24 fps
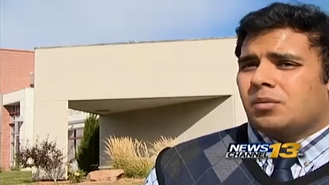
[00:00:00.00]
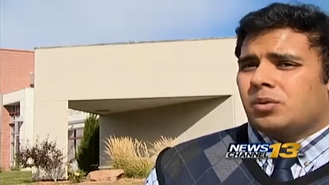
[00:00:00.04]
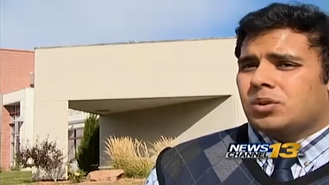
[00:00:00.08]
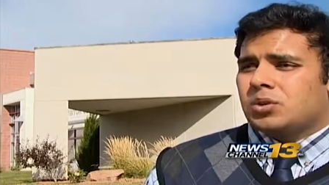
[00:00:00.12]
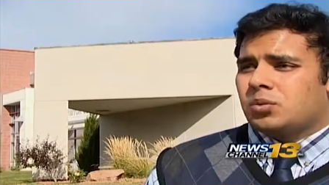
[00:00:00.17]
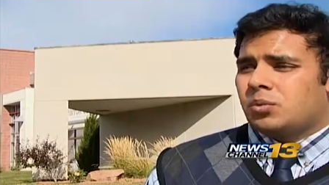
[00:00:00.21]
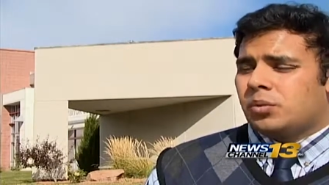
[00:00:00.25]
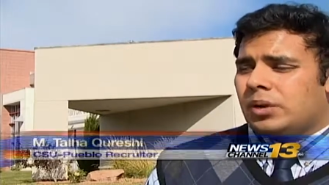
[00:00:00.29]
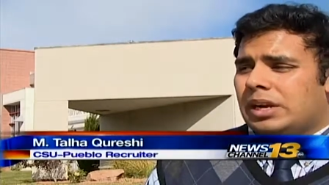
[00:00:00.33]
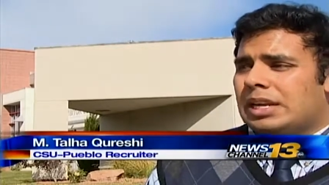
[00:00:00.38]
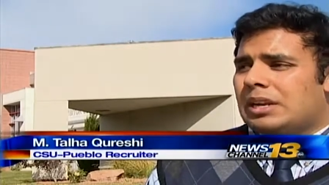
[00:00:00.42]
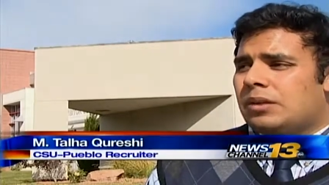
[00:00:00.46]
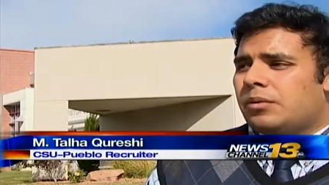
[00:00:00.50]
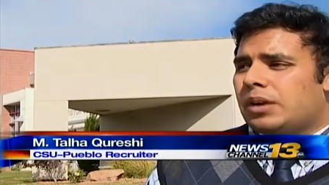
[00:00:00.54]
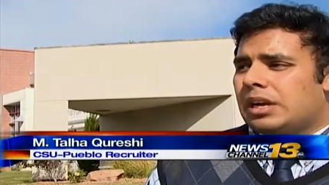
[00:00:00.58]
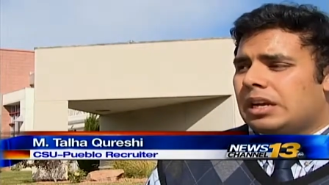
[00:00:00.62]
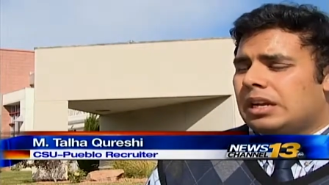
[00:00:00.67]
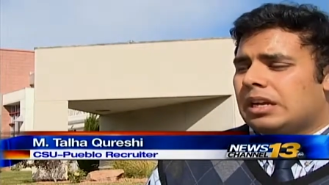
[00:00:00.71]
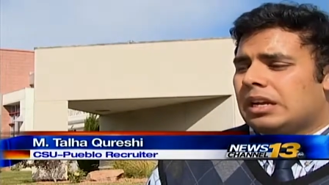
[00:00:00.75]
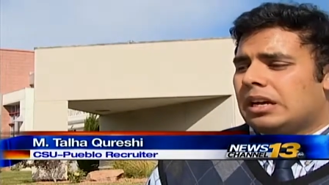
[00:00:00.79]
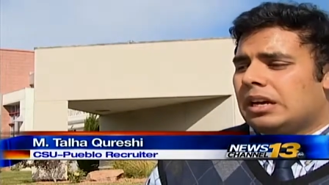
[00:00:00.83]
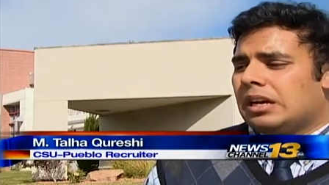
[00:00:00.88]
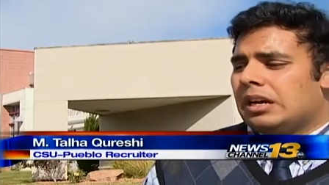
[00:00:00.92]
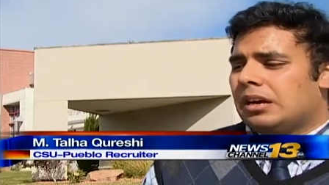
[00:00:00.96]
was really,
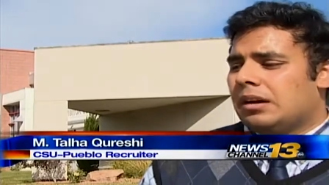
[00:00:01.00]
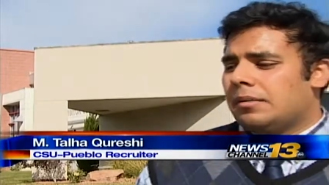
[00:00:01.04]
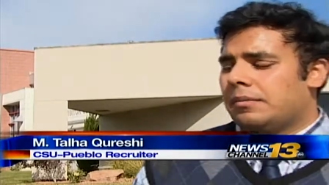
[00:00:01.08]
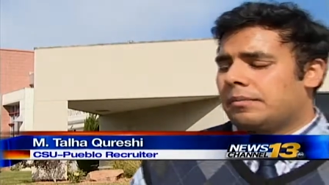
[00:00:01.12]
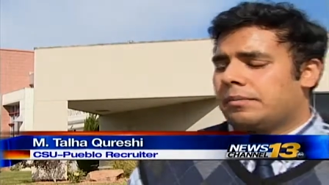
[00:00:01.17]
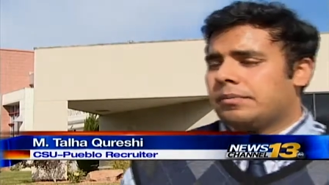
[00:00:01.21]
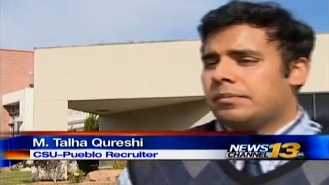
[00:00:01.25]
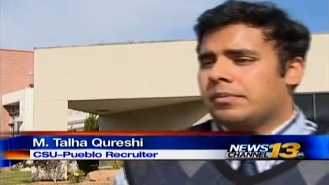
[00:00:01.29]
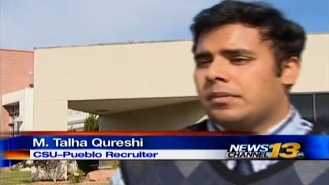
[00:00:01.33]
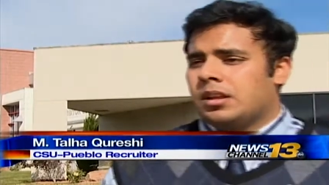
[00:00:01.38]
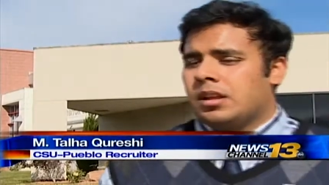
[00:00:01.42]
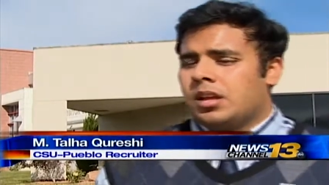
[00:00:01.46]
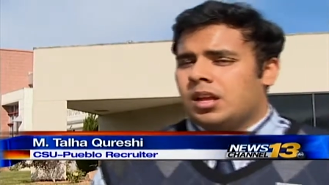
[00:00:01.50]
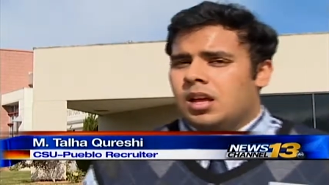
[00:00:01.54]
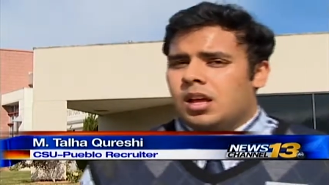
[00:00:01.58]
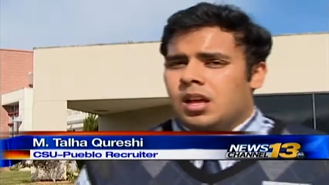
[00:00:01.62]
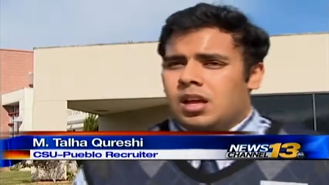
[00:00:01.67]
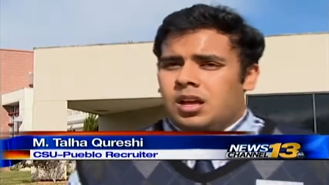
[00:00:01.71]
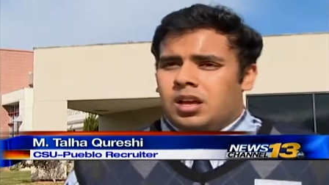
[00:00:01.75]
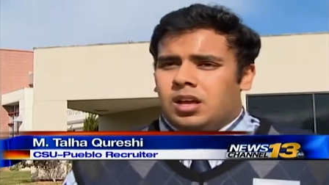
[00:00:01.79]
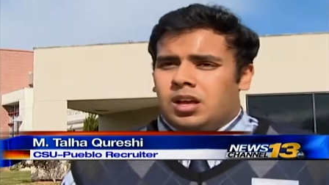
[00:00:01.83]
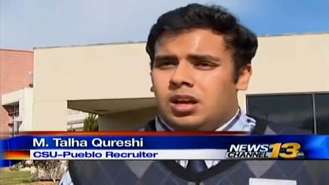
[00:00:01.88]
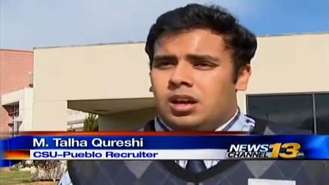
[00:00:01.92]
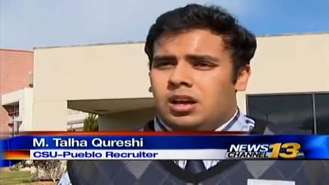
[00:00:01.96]
really um
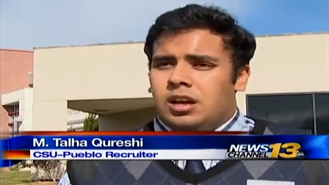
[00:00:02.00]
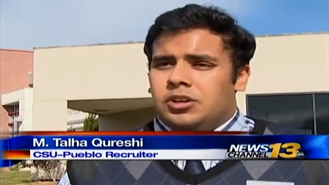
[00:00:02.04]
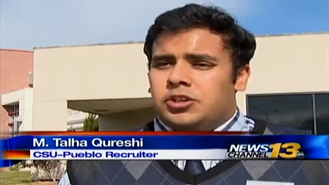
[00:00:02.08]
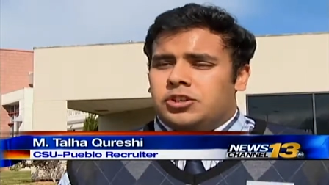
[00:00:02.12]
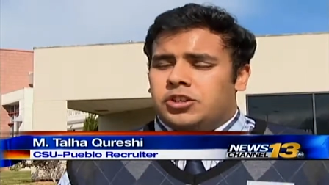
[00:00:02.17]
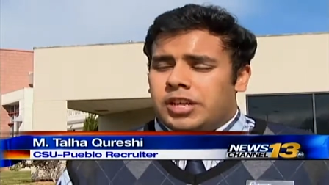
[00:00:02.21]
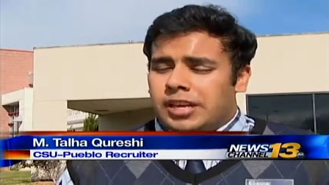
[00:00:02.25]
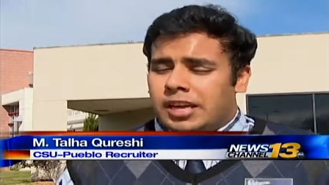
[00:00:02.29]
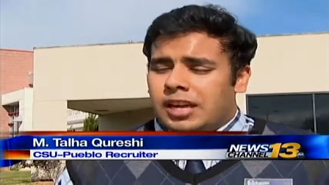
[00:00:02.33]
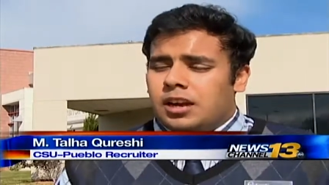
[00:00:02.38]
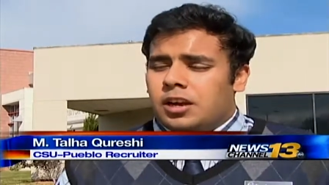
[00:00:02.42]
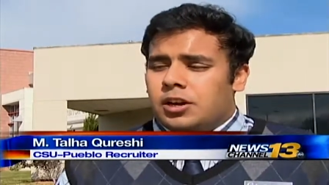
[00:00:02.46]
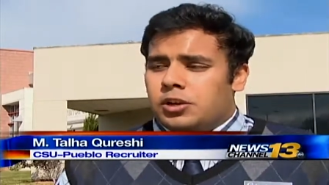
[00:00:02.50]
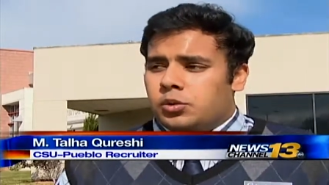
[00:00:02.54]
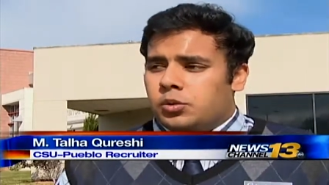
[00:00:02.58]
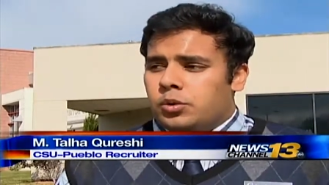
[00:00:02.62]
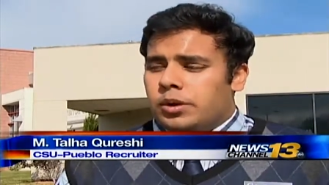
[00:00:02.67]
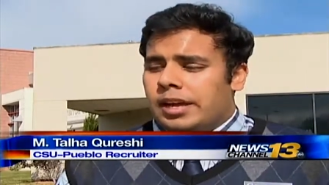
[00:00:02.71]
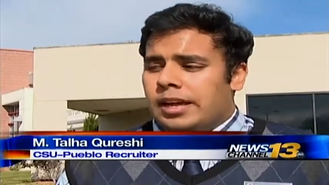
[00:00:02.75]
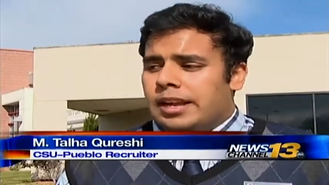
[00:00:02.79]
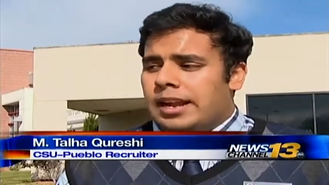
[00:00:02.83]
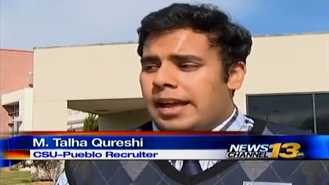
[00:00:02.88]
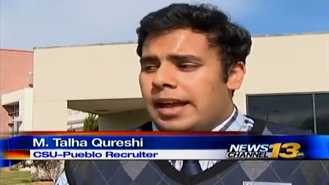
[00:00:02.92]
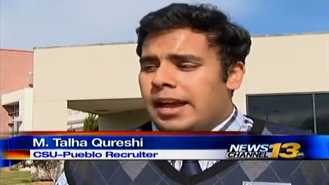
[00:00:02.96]
uh, shaking
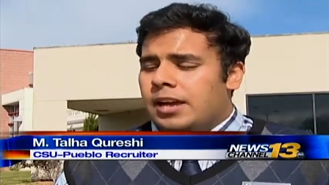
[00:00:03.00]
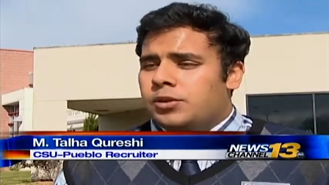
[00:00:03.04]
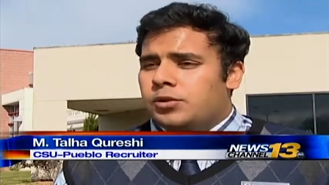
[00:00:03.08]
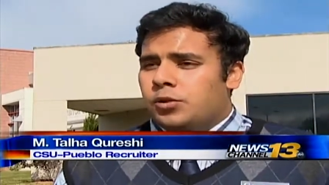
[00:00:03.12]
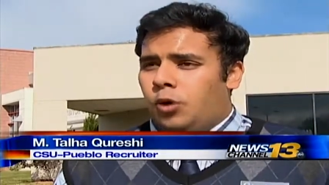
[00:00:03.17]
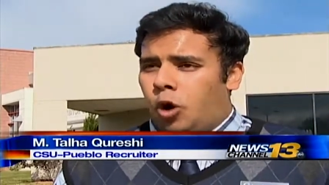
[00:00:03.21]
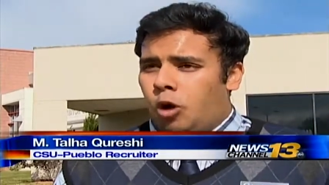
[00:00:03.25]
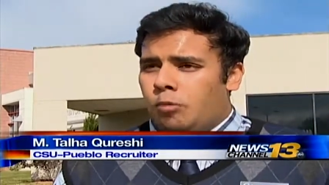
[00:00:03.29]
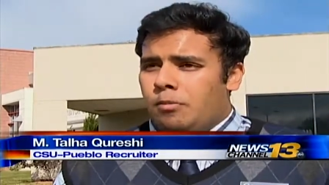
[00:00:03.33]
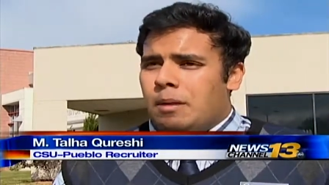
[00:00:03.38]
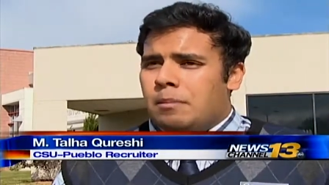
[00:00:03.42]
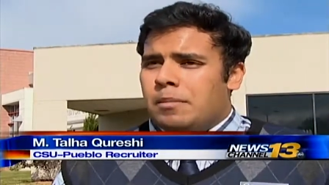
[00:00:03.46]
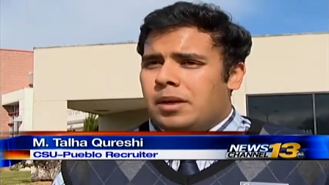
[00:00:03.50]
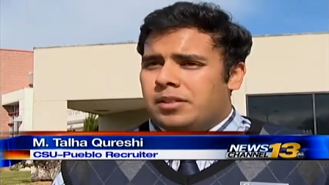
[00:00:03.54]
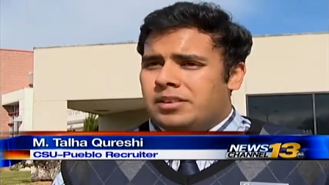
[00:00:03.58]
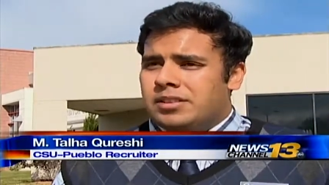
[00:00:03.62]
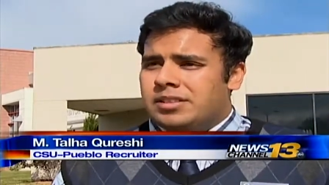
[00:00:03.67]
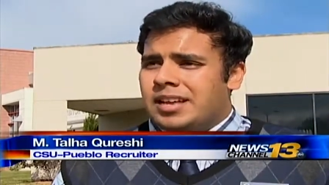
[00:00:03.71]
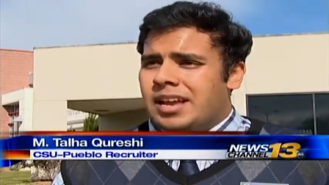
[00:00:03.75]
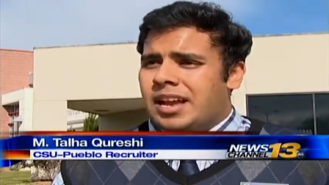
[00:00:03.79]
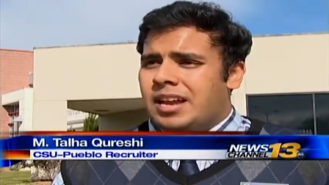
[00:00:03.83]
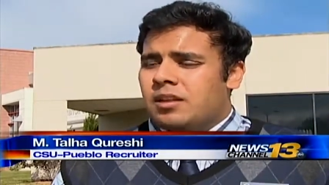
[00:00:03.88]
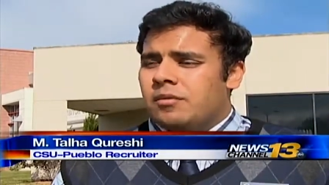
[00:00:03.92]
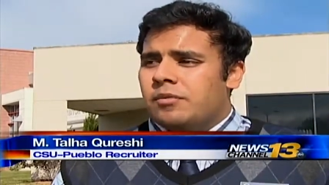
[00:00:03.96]
earthquake, and I had to hold my
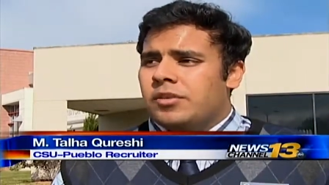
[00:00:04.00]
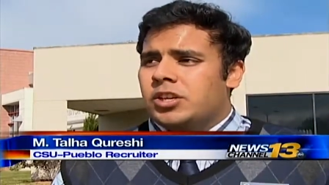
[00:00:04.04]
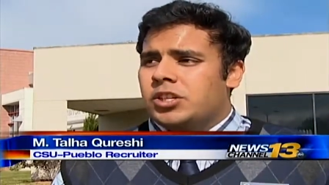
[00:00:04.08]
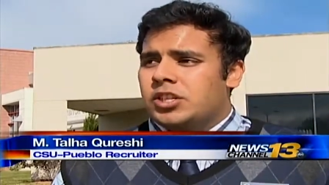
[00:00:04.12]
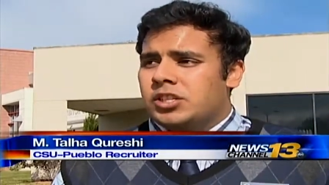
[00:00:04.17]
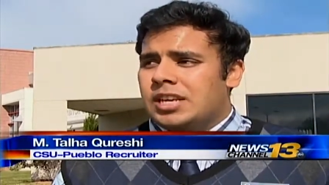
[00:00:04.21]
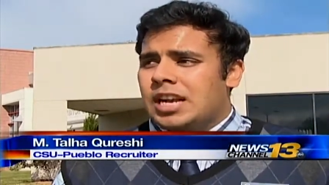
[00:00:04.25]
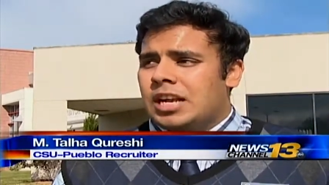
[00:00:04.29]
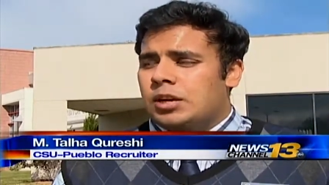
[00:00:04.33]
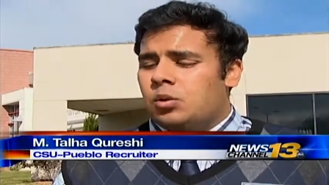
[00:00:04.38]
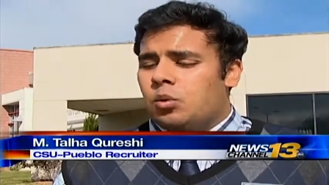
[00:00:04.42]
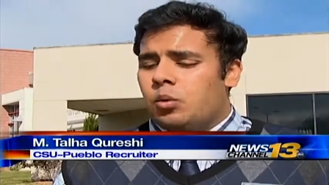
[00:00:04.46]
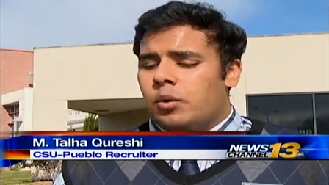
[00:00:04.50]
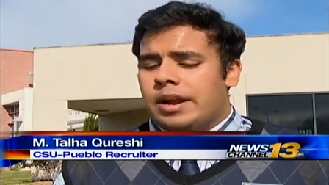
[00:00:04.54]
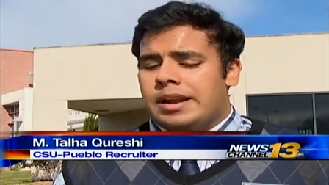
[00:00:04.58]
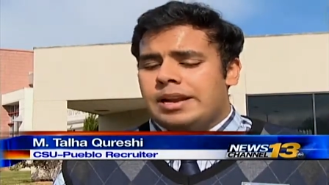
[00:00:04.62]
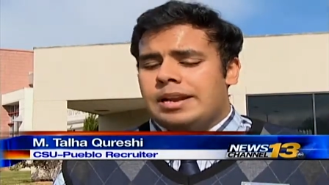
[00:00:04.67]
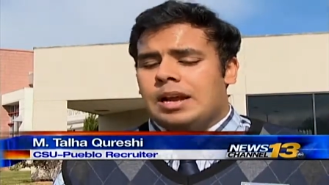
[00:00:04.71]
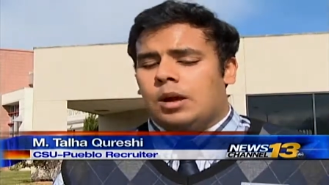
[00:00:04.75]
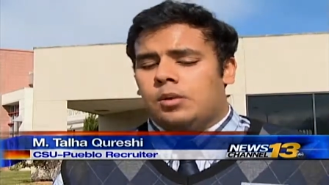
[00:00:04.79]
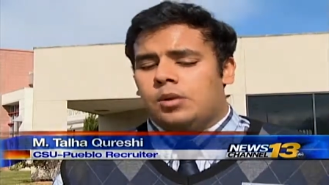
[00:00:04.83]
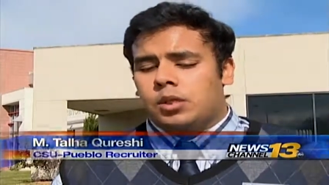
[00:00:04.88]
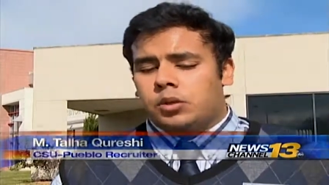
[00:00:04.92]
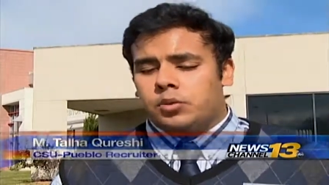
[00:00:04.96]
mother's hand, and we just had to rent
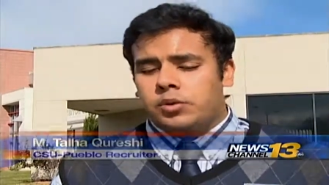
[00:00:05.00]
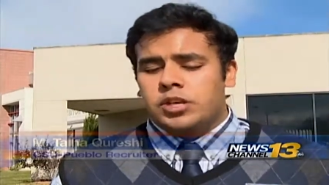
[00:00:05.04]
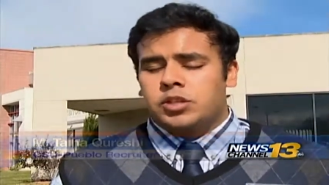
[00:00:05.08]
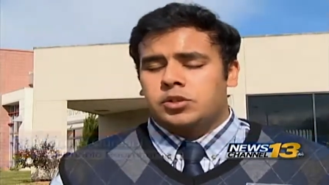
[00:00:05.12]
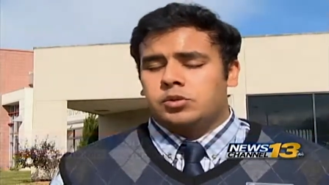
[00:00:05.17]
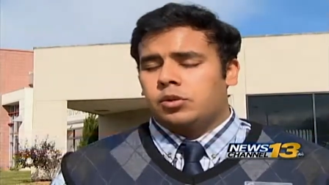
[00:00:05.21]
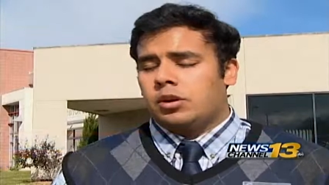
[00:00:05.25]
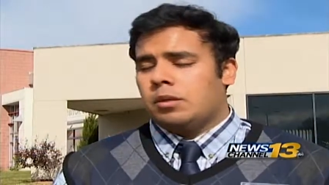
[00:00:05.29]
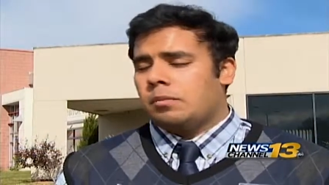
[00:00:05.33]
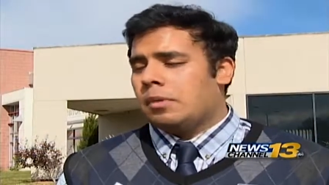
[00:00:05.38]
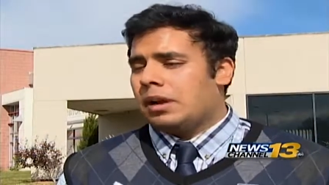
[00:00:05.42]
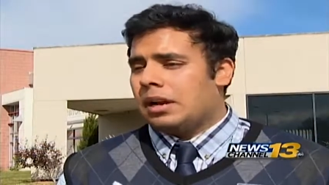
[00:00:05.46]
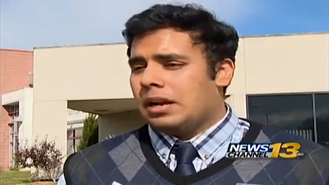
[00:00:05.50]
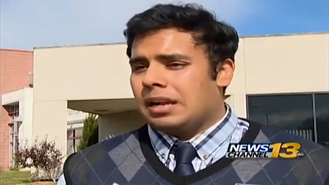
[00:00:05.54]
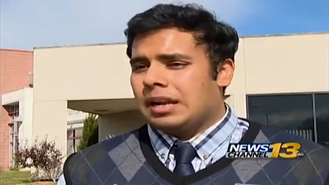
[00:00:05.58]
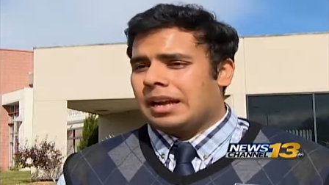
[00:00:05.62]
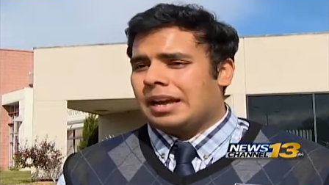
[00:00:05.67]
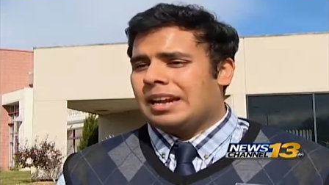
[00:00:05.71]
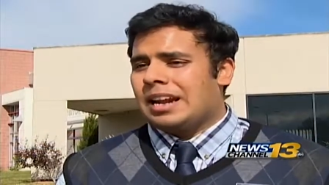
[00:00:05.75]
down a three-story building.